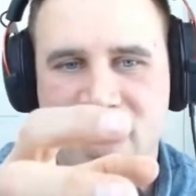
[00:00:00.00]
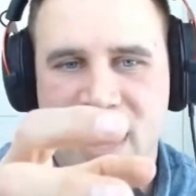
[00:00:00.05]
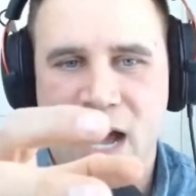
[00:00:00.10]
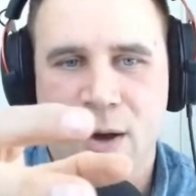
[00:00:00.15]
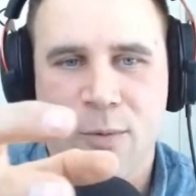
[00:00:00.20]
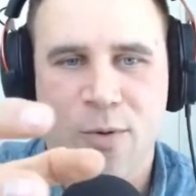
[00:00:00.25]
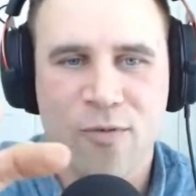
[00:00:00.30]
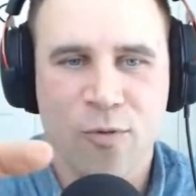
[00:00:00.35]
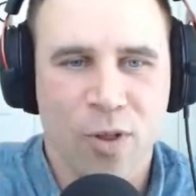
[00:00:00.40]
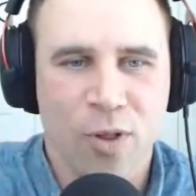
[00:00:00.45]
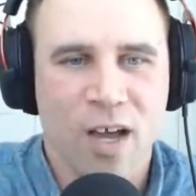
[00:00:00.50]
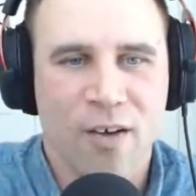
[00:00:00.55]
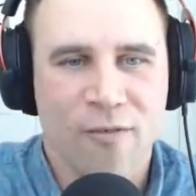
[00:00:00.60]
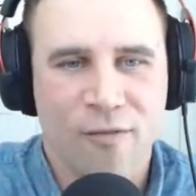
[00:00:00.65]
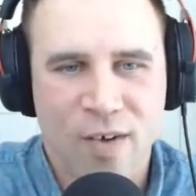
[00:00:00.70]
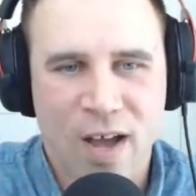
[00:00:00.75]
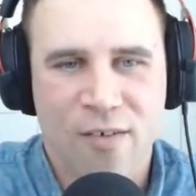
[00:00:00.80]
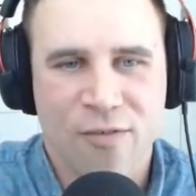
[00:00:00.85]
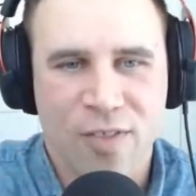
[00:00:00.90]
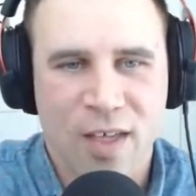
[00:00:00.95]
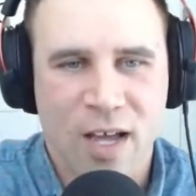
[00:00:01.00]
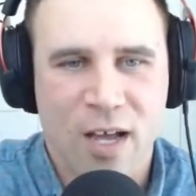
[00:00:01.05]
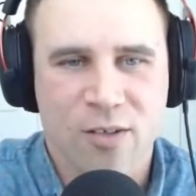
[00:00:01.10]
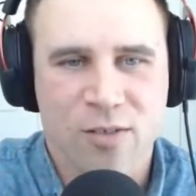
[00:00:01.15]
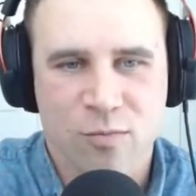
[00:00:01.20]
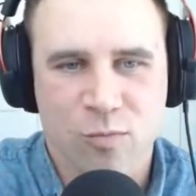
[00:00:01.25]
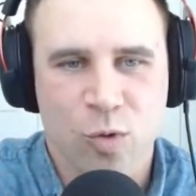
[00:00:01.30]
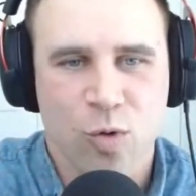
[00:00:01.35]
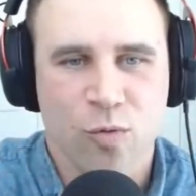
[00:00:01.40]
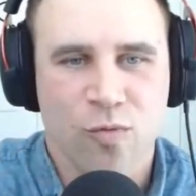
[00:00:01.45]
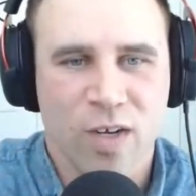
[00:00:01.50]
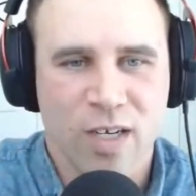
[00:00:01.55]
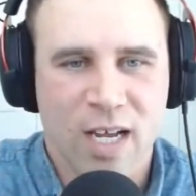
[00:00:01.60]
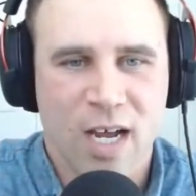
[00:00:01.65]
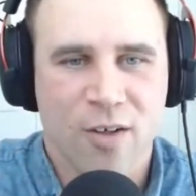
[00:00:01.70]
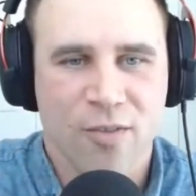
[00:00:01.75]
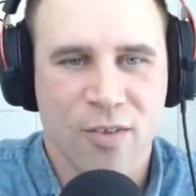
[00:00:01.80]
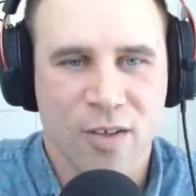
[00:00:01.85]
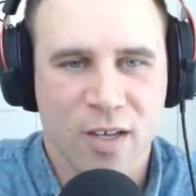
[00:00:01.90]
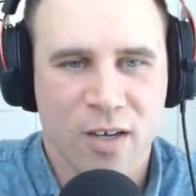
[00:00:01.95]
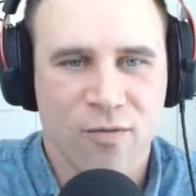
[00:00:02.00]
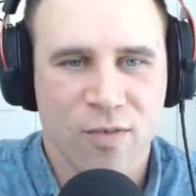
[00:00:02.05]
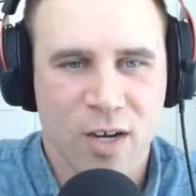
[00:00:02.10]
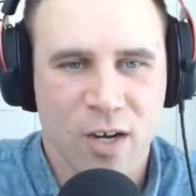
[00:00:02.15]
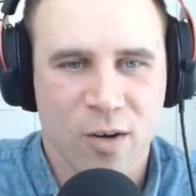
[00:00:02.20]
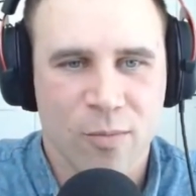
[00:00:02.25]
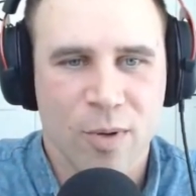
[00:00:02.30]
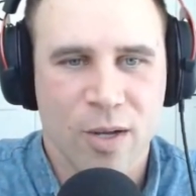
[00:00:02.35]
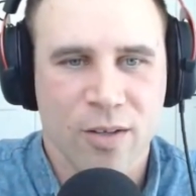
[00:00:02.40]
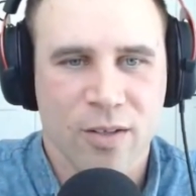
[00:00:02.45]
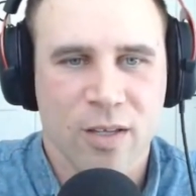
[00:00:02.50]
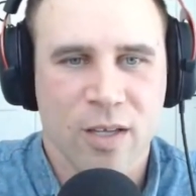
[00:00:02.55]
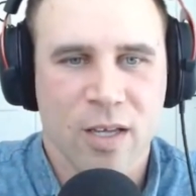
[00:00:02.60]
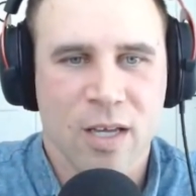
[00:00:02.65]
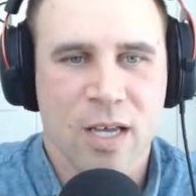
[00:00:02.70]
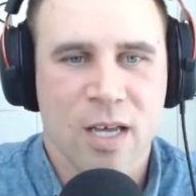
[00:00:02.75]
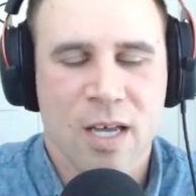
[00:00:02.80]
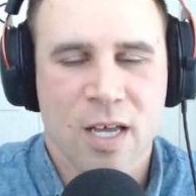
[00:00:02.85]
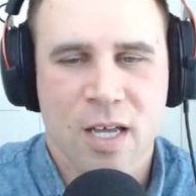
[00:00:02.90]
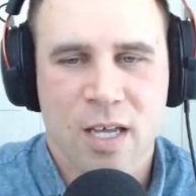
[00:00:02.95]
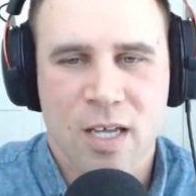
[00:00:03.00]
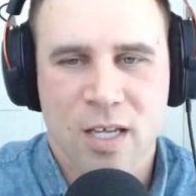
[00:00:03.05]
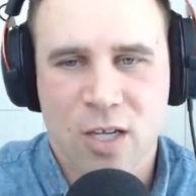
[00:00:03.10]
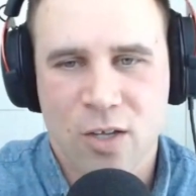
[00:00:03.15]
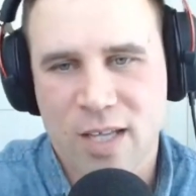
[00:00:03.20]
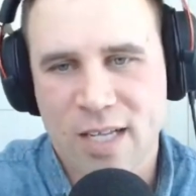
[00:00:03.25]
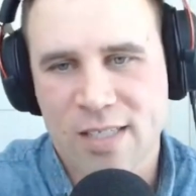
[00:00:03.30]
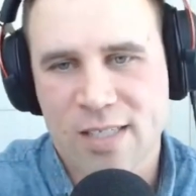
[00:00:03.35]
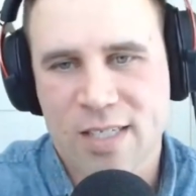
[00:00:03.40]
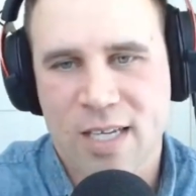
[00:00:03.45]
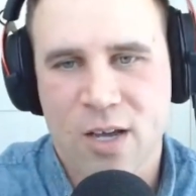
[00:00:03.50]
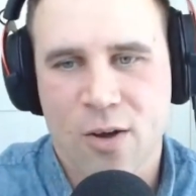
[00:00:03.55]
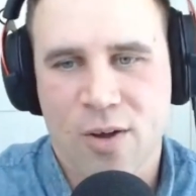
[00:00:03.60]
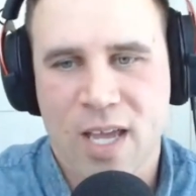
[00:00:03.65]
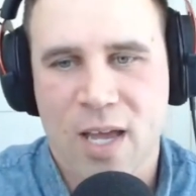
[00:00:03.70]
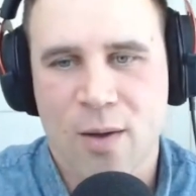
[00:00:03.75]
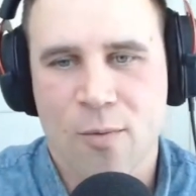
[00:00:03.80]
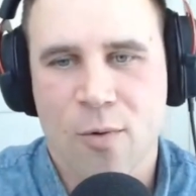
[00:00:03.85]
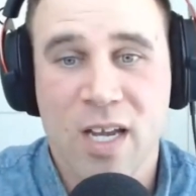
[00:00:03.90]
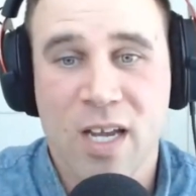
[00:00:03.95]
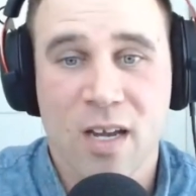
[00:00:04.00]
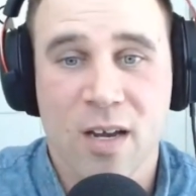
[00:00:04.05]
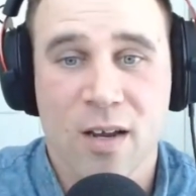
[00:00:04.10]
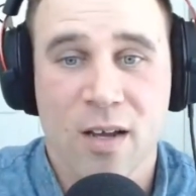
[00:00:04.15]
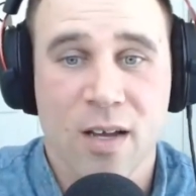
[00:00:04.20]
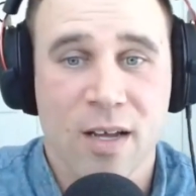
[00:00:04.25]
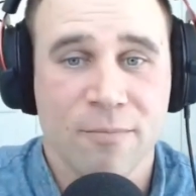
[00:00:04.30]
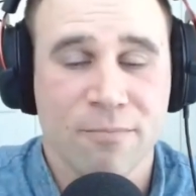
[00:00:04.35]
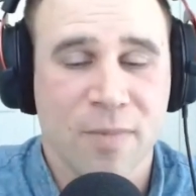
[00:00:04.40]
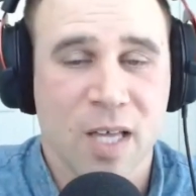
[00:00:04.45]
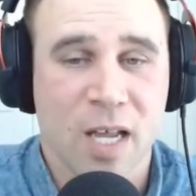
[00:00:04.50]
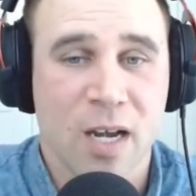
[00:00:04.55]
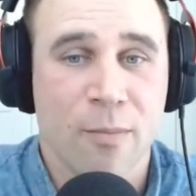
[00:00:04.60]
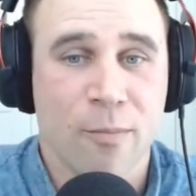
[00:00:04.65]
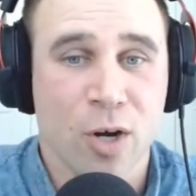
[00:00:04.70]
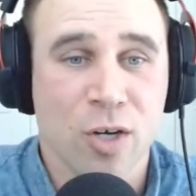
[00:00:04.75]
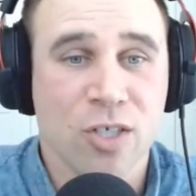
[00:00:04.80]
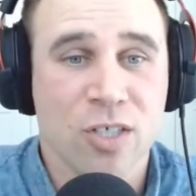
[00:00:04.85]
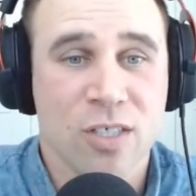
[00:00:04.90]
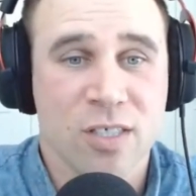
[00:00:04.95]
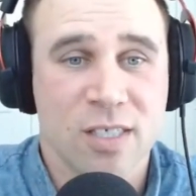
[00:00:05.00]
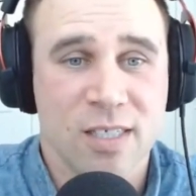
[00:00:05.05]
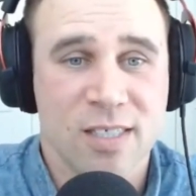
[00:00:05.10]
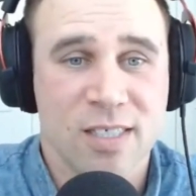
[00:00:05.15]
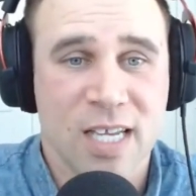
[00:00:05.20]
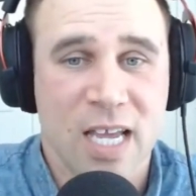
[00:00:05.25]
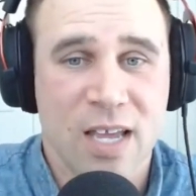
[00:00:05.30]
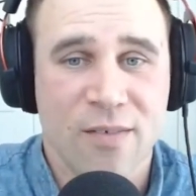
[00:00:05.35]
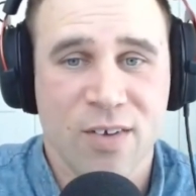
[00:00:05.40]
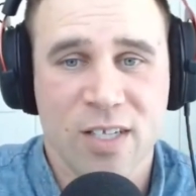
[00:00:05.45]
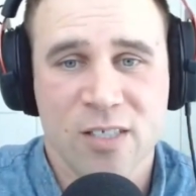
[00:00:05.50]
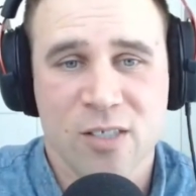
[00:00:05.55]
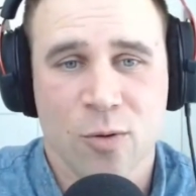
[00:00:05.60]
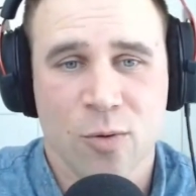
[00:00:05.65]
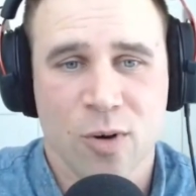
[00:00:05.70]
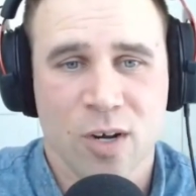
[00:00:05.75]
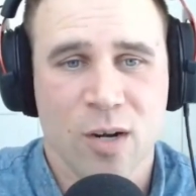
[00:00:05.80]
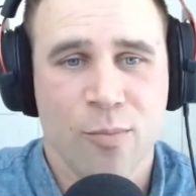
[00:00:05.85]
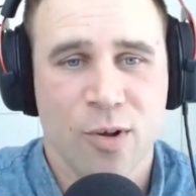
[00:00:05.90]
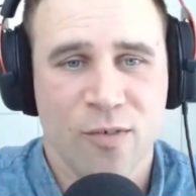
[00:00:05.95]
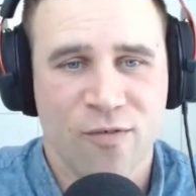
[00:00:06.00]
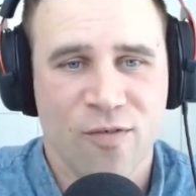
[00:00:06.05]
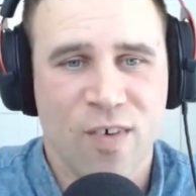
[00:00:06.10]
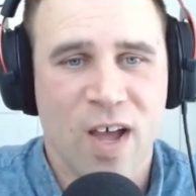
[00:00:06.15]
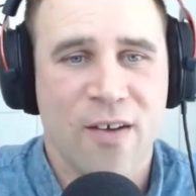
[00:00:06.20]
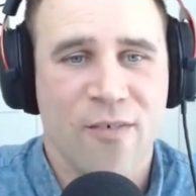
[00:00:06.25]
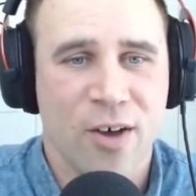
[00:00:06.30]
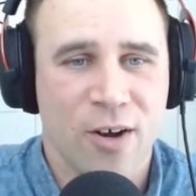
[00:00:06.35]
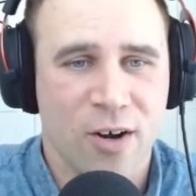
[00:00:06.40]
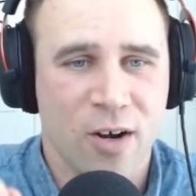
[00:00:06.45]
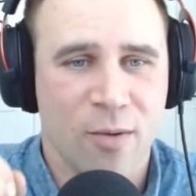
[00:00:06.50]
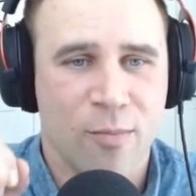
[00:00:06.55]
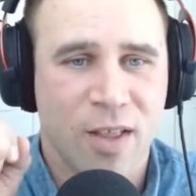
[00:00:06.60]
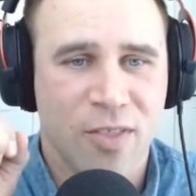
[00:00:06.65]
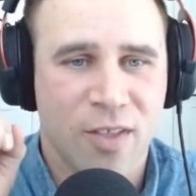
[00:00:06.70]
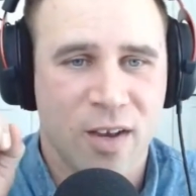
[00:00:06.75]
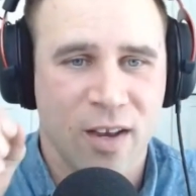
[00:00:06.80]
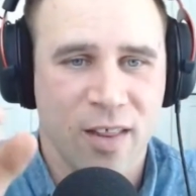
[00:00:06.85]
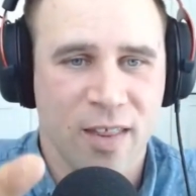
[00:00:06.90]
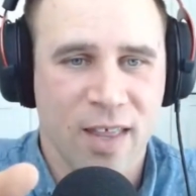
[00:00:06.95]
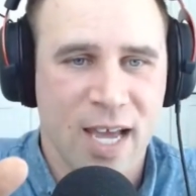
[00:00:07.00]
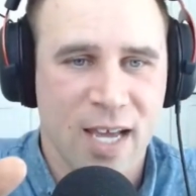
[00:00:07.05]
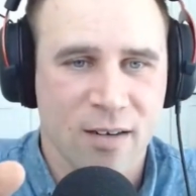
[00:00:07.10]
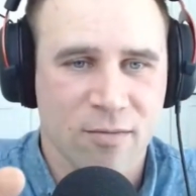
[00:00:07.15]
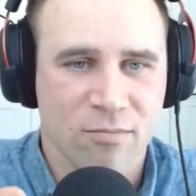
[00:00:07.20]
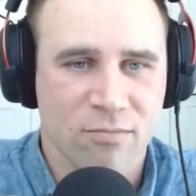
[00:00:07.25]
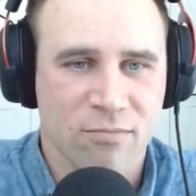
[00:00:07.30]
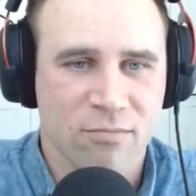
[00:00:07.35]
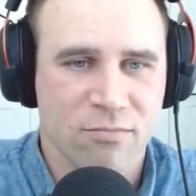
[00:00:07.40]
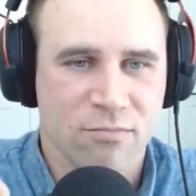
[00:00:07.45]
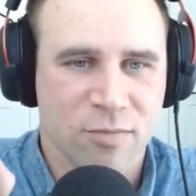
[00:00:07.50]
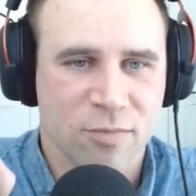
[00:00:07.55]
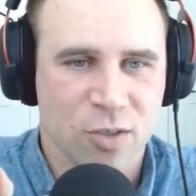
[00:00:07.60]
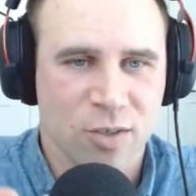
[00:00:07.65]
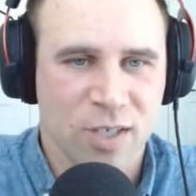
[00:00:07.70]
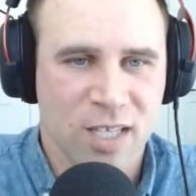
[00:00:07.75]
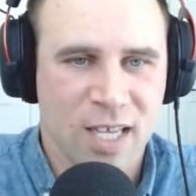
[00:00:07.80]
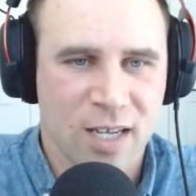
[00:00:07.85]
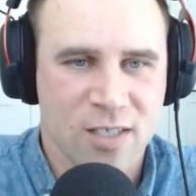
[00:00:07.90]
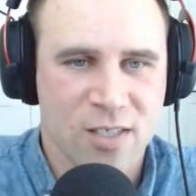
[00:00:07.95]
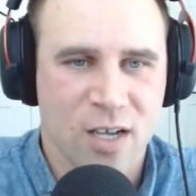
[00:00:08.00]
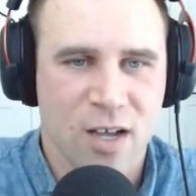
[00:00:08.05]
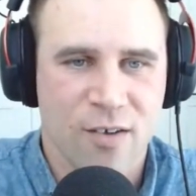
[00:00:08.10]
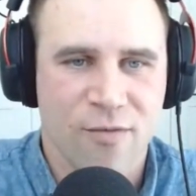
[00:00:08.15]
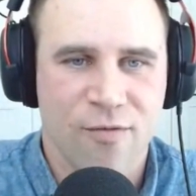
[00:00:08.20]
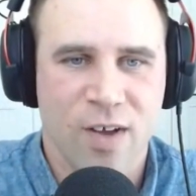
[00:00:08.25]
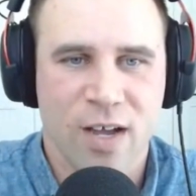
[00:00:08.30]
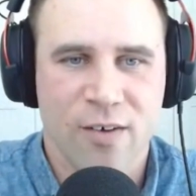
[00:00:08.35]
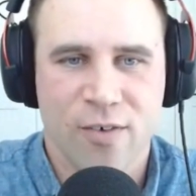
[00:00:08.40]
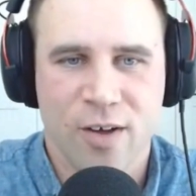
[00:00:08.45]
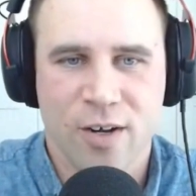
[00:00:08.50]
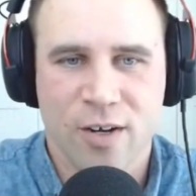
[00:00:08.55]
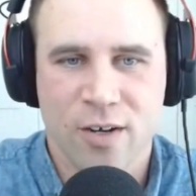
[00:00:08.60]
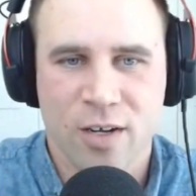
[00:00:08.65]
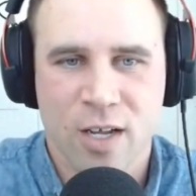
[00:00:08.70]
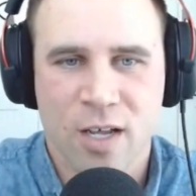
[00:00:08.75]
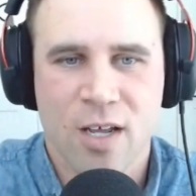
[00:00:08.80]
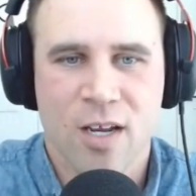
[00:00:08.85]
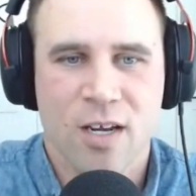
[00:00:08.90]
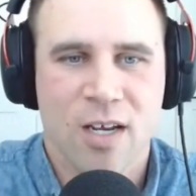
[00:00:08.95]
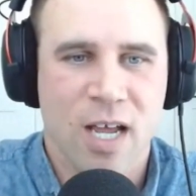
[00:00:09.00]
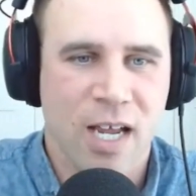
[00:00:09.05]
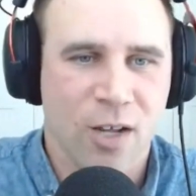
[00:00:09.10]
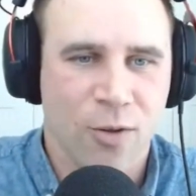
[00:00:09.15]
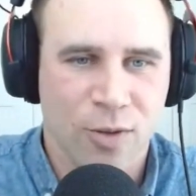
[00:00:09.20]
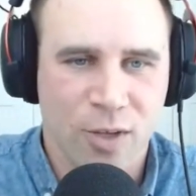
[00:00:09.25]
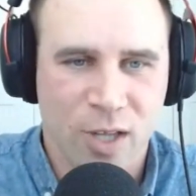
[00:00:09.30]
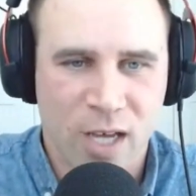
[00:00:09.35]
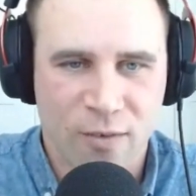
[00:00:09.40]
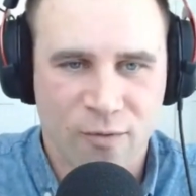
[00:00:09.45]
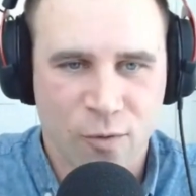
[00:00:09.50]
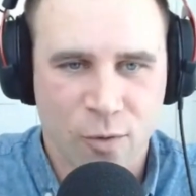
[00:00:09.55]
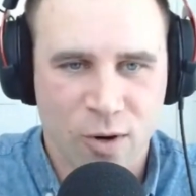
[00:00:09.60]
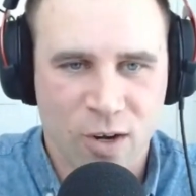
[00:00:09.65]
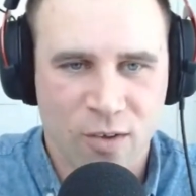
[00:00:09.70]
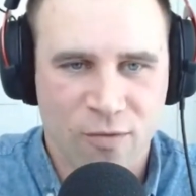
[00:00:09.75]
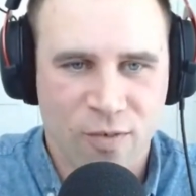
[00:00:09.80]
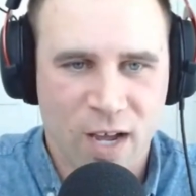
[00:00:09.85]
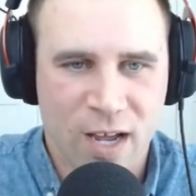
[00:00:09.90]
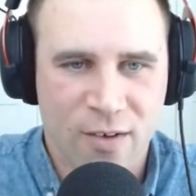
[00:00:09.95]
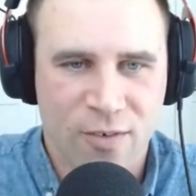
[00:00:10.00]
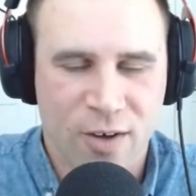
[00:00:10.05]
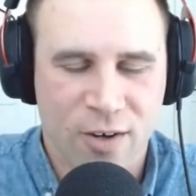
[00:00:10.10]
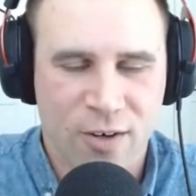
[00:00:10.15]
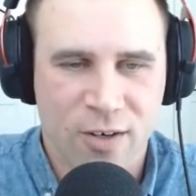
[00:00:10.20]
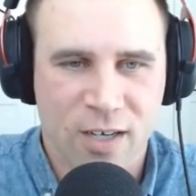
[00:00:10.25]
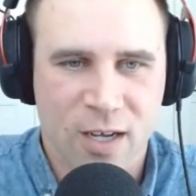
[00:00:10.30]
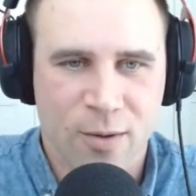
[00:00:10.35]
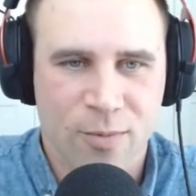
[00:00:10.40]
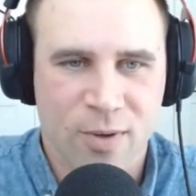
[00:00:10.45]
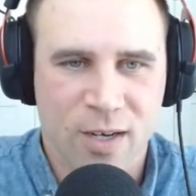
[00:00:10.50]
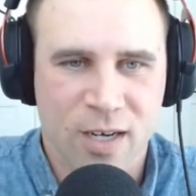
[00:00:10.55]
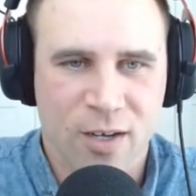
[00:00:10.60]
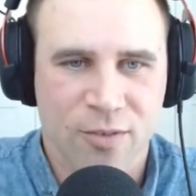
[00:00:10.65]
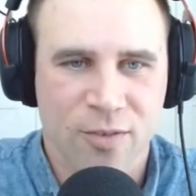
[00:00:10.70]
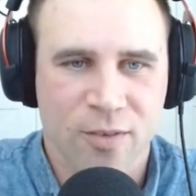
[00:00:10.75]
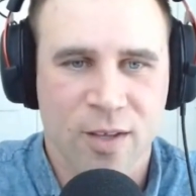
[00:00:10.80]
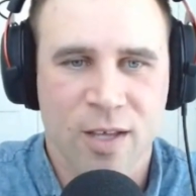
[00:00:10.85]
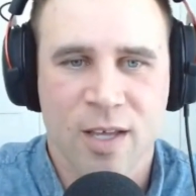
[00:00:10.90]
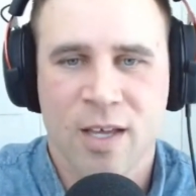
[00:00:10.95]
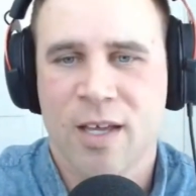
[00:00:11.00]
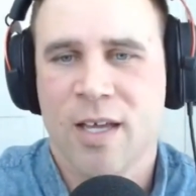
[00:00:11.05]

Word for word: Now we've only got 5,000 moving down the conveyor belt. You then say, okay, we need an uh, emergency savings. So we're going to put 500 a month into that. So it kicks off 500. Now you only have 4,500 coming down.